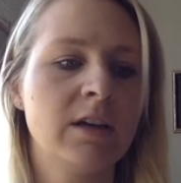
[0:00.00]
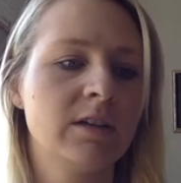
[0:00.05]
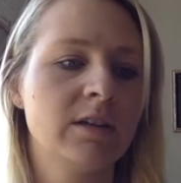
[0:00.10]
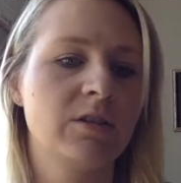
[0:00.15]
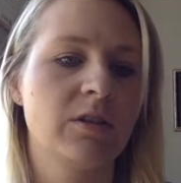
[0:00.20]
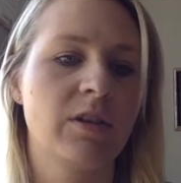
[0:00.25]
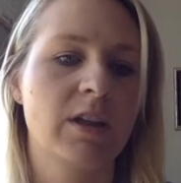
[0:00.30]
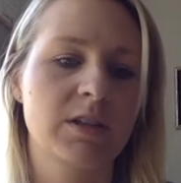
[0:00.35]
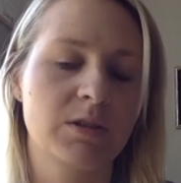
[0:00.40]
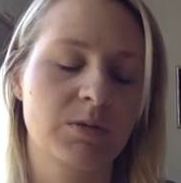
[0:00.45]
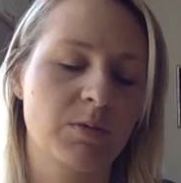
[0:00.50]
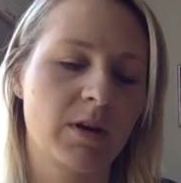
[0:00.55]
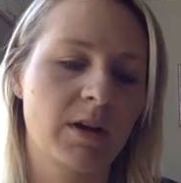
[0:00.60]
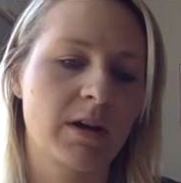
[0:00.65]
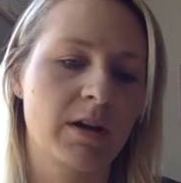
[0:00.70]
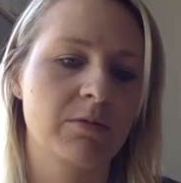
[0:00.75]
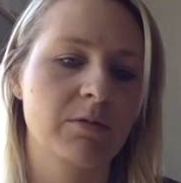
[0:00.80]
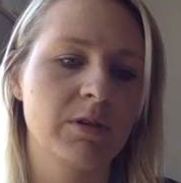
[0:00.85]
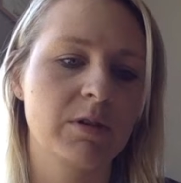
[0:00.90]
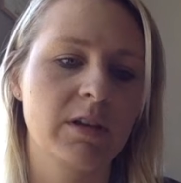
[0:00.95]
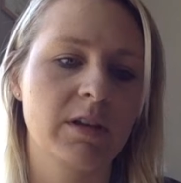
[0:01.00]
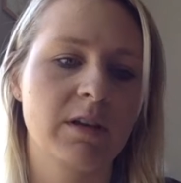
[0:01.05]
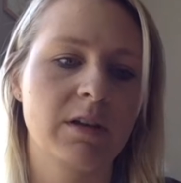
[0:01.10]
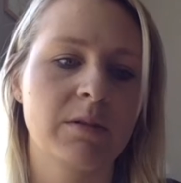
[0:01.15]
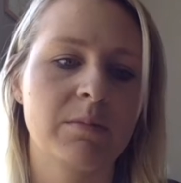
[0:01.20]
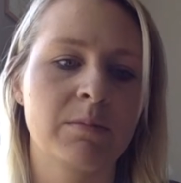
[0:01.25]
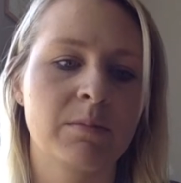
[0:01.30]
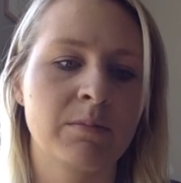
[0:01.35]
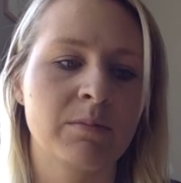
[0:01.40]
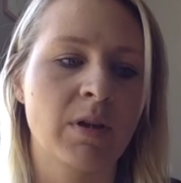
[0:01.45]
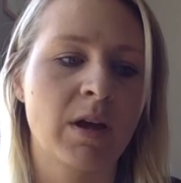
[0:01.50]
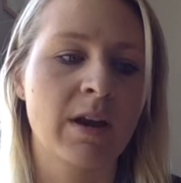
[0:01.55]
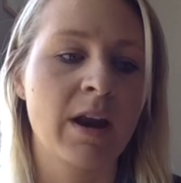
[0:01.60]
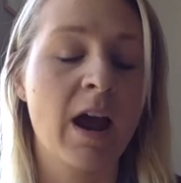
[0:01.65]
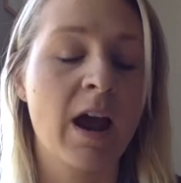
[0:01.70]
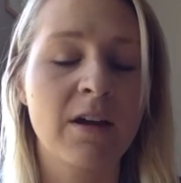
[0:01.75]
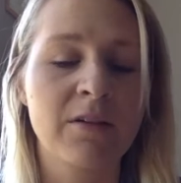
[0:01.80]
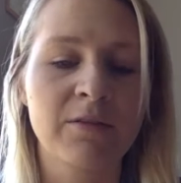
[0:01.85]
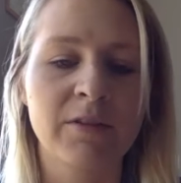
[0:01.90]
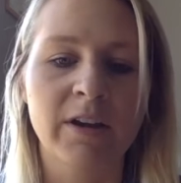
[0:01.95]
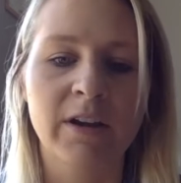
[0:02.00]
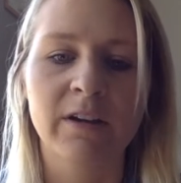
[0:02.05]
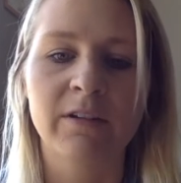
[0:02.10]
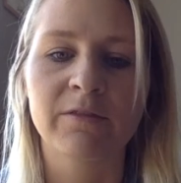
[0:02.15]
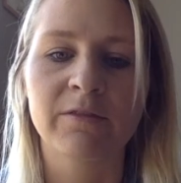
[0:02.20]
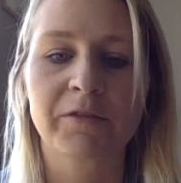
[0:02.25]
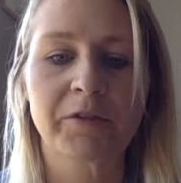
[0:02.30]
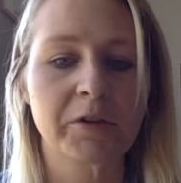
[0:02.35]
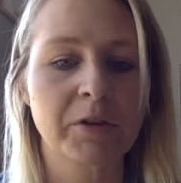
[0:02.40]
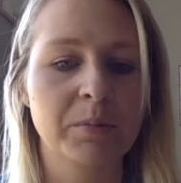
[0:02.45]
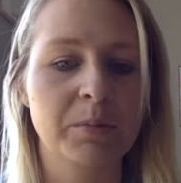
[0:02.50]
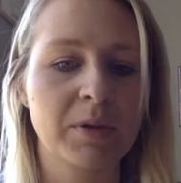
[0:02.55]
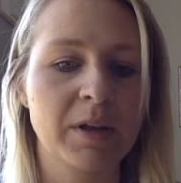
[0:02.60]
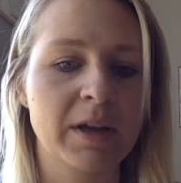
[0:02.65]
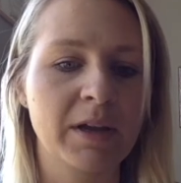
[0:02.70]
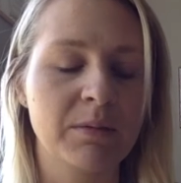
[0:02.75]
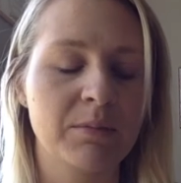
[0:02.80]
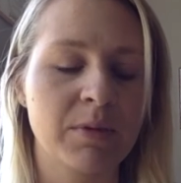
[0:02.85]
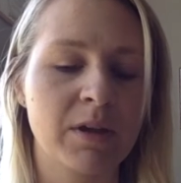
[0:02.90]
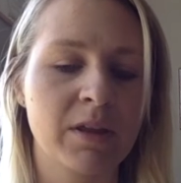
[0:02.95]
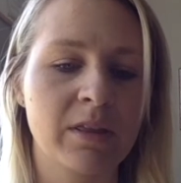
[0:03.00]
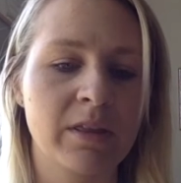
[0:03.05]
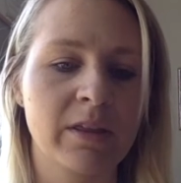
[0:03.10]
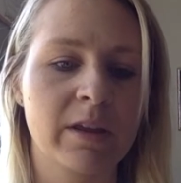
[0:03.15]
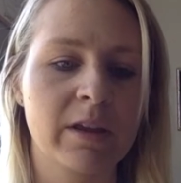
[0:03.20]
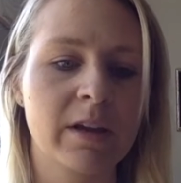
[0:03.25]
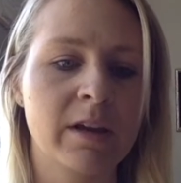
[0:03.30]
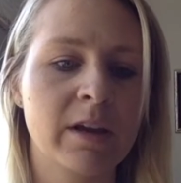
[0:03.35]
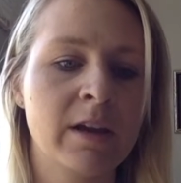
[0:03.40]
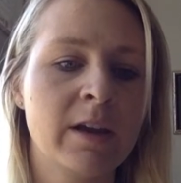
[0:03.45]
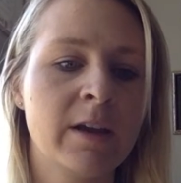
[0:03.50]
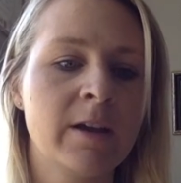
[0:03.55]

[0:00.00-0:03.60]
So that's why I really am an advocate for the plate method.